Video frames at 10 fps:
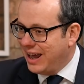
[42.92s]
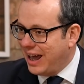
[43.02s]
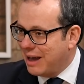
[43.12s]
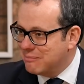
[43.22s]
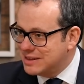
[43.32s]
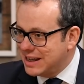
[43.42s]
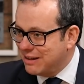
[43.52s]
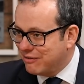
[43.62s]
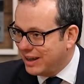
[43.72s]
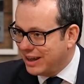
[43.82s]

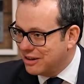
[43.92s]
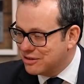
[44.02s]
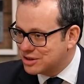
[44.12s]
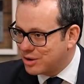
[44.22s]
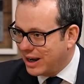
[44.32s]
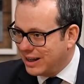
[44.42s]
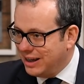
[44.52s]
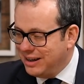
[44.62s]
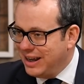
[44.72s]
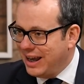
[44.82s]
MTV in
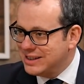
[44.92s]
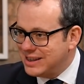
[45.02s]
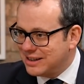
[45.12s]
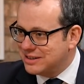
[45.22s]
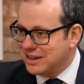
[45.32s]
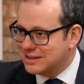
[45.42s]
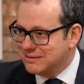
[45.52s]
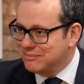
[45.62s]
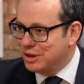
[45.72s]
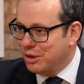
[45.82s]
Australia. Is that
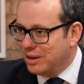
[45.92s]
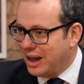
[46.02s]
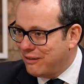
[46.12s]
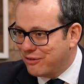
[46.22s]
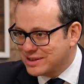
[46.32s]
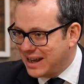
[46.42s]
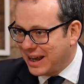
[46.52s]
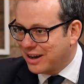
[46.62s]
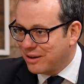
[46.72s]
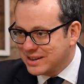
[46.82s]
just your life, or is that
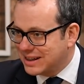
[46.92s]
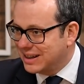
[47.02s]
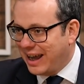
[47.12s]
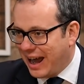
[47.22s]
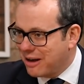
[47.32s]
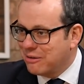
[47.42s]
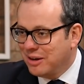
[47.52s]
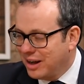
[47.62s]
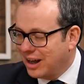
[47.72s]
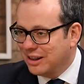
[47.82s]
increasingly how
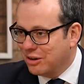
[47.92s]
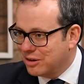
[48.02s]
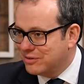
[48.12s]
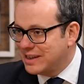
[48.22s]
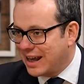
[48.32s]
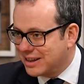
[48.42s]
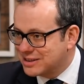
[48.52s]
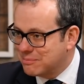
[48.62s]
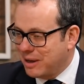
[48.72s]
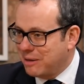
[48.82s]
a lot of
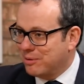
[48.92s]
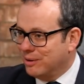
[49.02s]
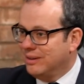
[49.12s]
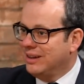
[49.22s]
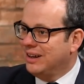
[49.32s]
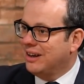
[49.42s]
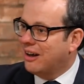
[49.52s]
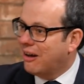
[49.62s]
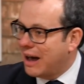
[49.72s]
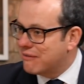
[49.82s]
talented people
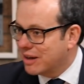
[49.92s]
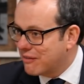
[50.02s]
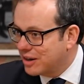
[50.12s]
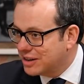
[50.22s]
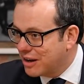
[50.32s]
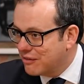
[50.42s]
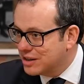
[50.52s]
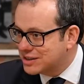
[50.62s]
are having a very diverse